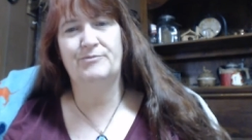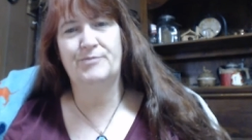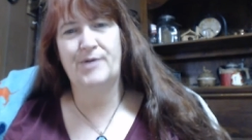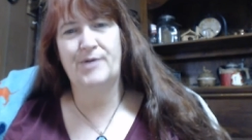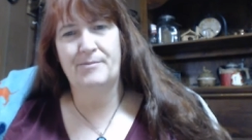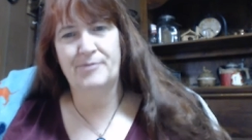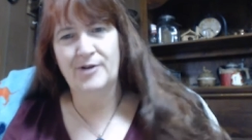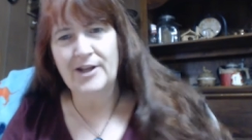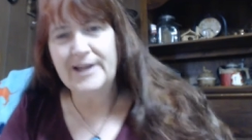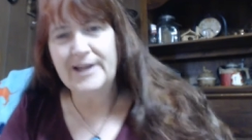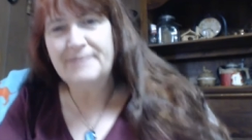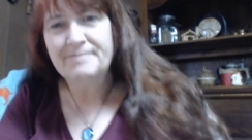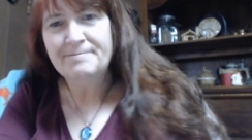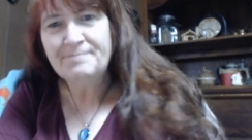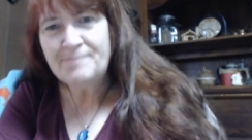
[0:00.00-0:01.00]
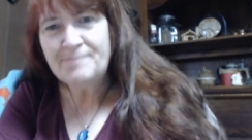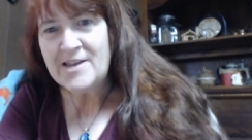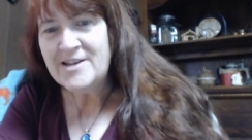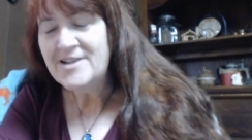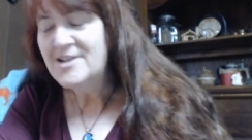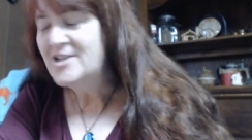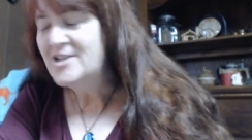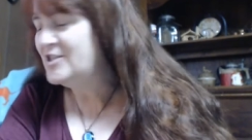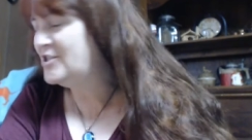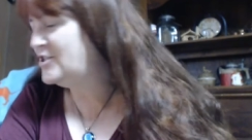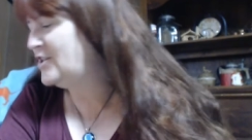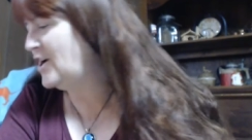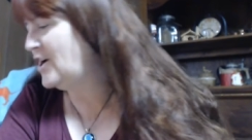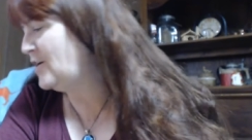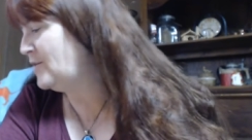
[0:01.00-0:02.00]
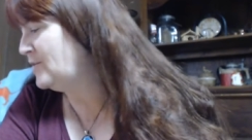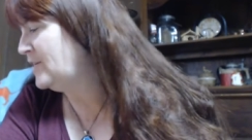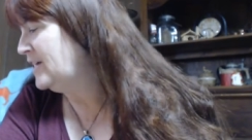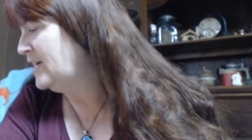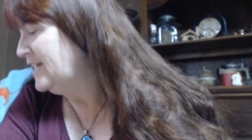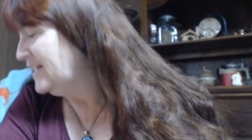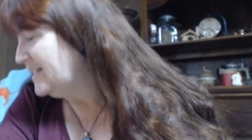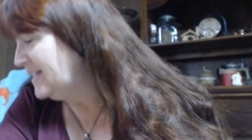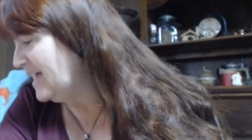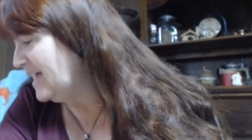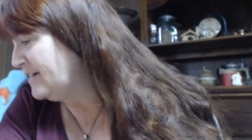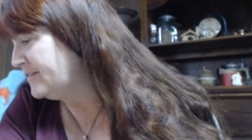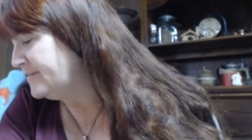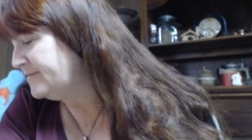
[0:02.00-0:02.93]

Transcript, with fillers: properly. So, yeah,